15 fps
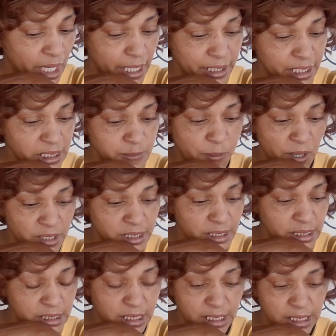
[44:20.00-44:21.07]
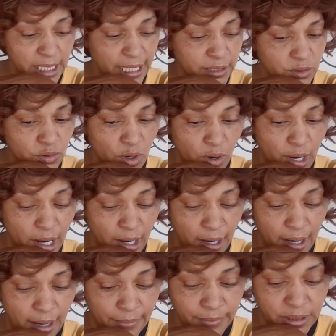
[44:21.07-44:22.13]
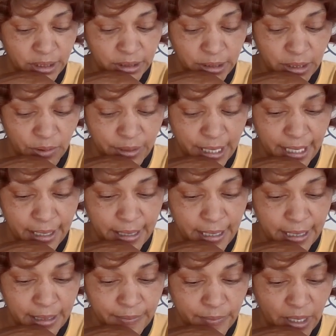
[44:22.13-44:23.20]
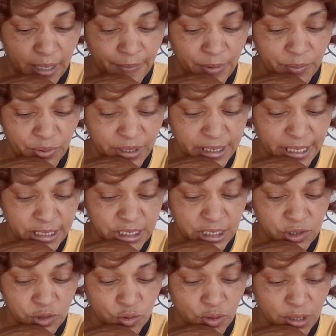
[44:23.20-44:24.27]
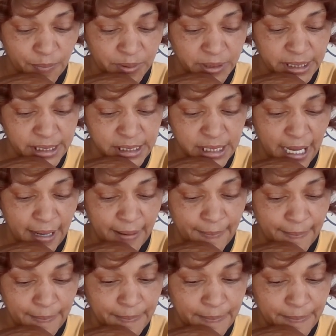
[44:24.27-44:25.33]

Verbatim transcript: And this person is just like, you know, I, am good on that edit. I'm gonna bring that shit to a complete stop.